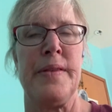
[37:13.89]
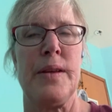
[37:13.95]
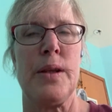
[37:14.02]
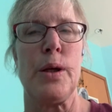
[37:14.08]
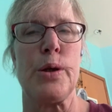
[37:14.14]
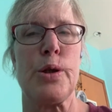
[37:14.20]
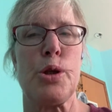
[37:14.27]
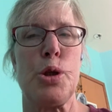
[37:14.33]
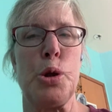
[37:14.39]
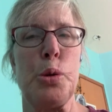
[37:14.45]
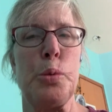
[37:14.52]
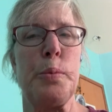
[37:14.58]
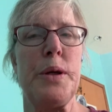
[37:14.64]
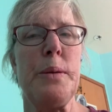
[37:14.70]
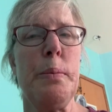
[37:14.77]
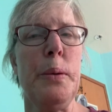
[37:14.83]
There's 2
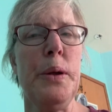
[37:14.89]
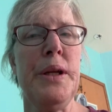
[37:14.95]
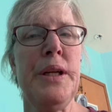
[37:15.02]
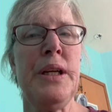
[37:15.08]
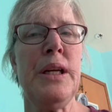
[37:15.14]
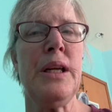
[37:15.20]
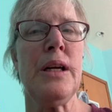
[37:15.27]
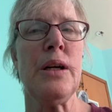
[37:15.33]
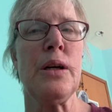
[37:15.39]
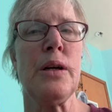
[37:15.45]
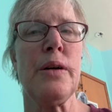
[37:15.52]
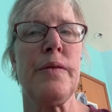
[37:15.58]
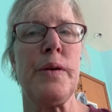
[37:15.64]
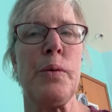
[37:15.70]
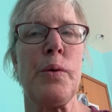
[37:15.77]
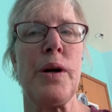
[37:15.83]
people in here
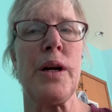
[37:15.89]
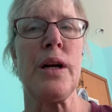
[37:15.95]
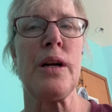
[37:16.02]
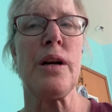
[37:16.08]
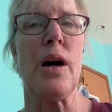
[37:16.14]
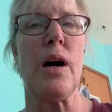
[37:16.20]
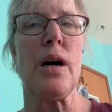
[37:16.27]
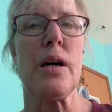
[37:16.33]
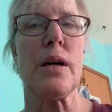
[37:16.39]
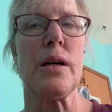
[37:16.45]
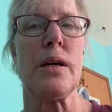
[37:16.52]
if you want to talk.